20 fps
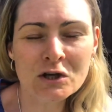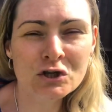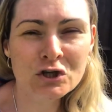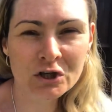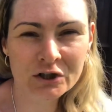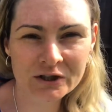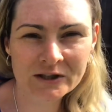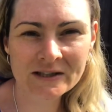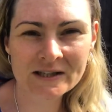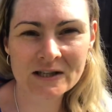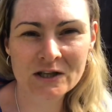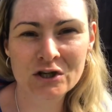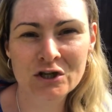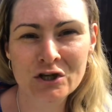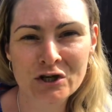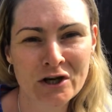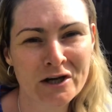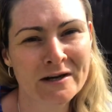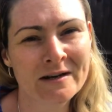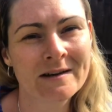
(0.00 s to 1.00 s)
just this
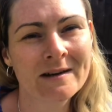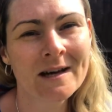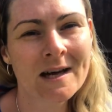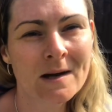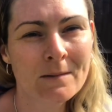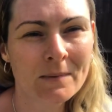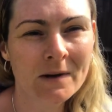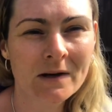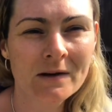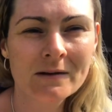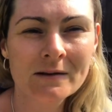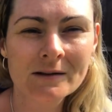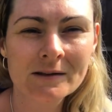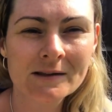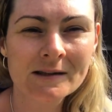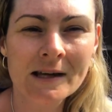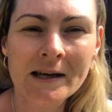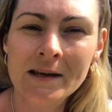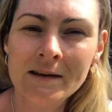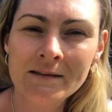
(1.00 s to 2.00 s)
year, because
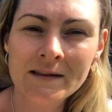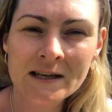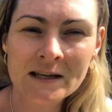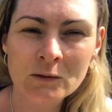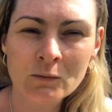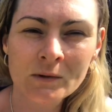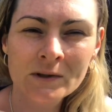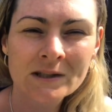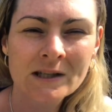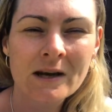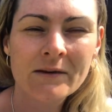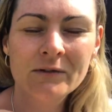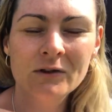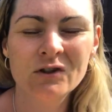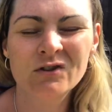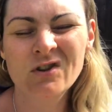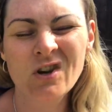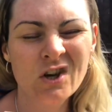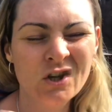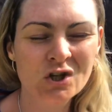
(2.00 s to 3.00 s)
then these ones have
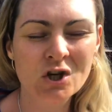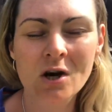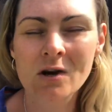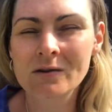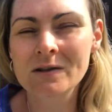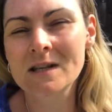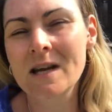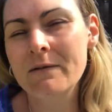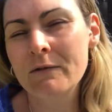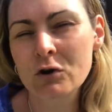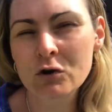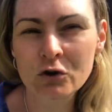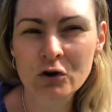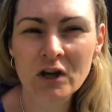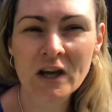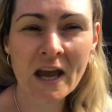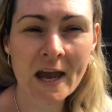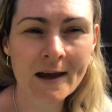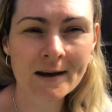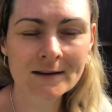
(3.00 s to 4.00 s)
a chance to have a good
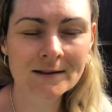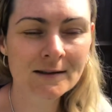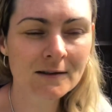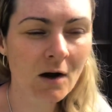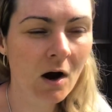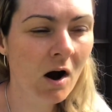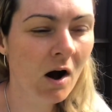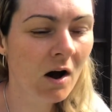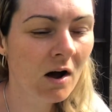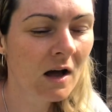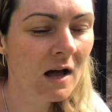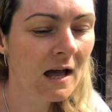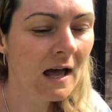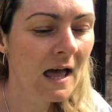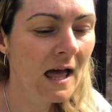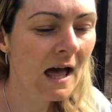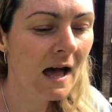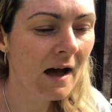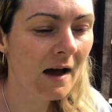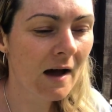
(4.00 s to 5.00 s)
kickstart.
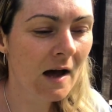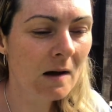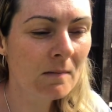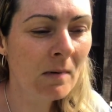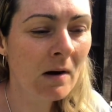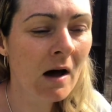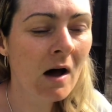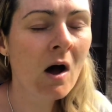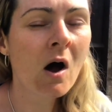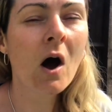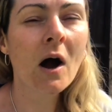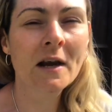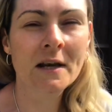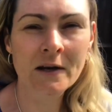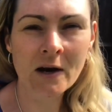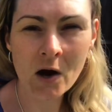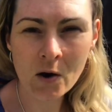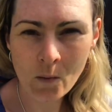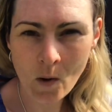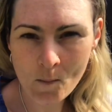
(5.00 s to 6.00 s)
I
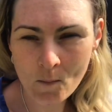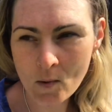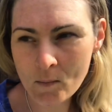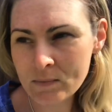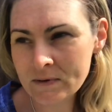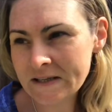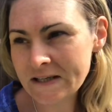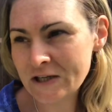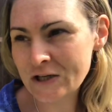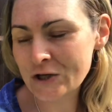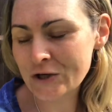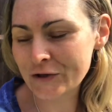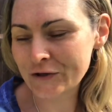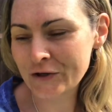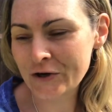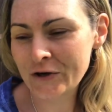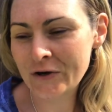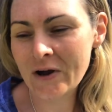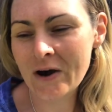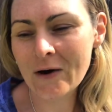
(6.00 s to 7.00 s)
know I probably
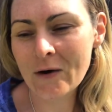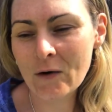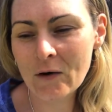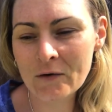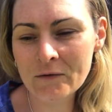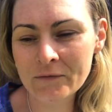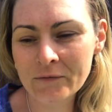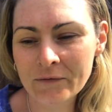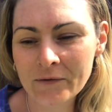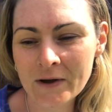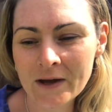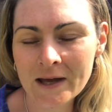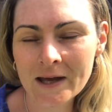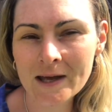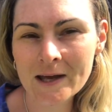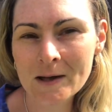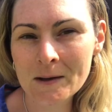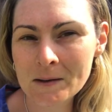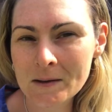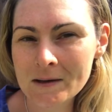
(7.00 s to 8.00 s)
shouldn't have
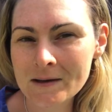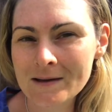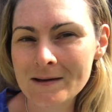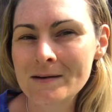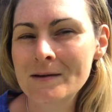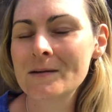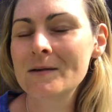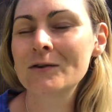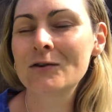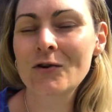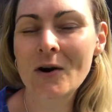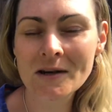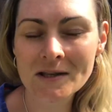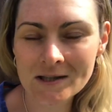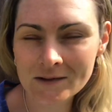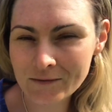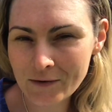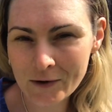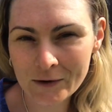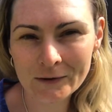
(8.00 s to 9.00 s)

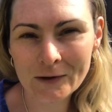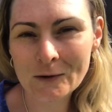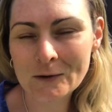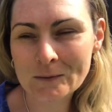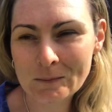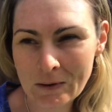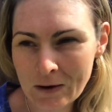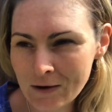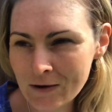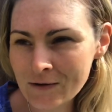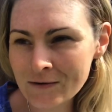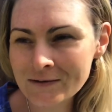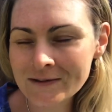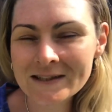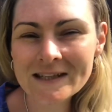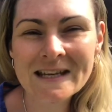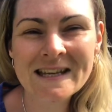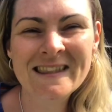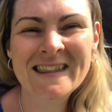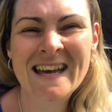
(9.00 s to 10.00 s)
transferred those
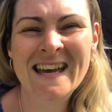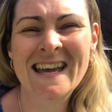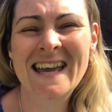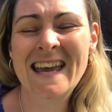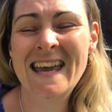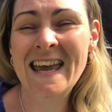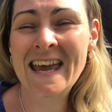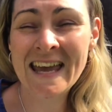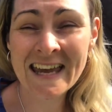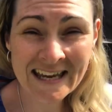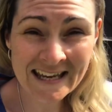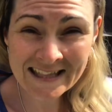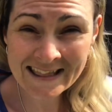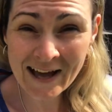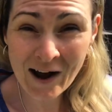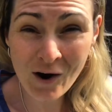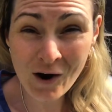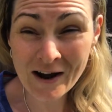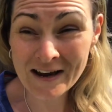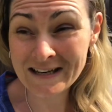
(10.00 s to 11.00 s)
plants in the heat
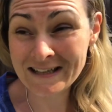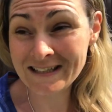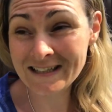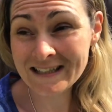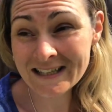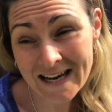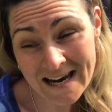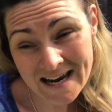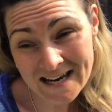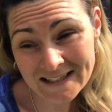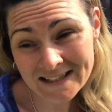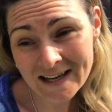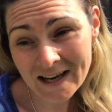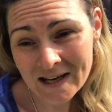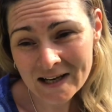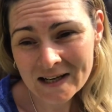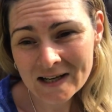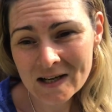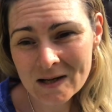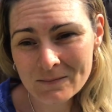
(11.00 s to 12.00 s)
that I did,
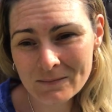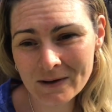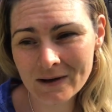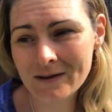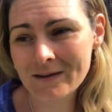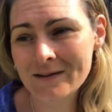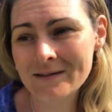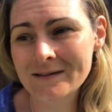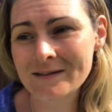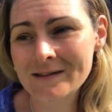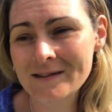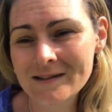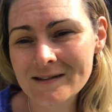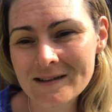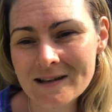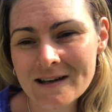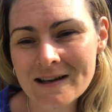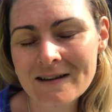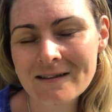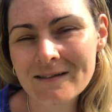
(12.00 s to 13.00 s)
because
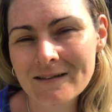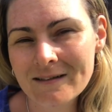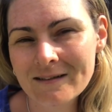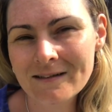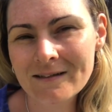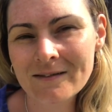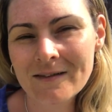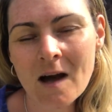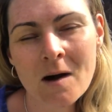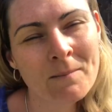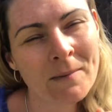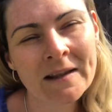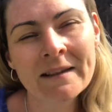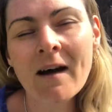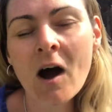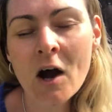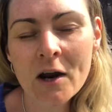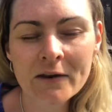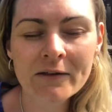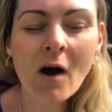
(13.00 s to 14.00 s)
I mean
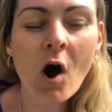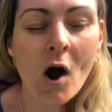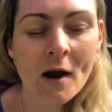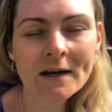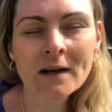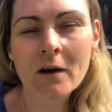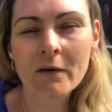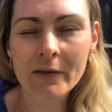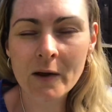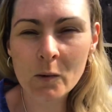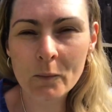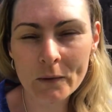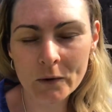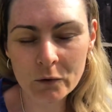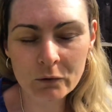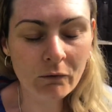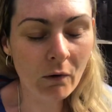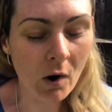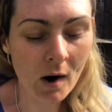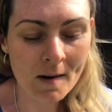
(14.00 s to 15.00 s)
I know they'll be
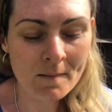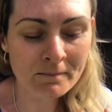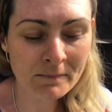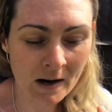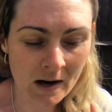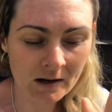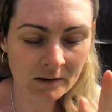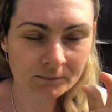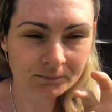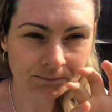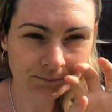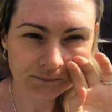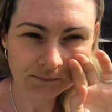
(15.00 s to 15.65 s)
all right, but